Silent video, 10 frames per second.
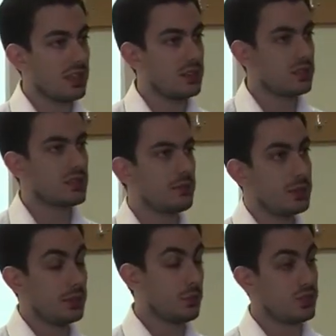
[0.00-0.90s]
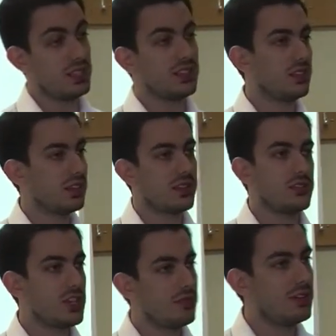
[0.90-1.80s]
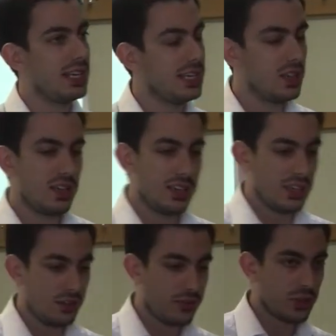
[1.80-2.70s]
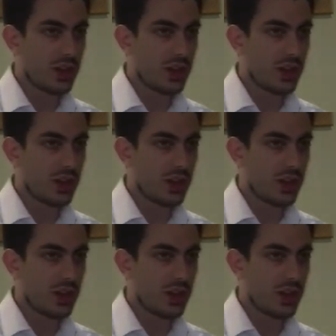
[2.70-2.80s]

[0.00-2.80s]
things and some people are more cynical than others generally. You know, for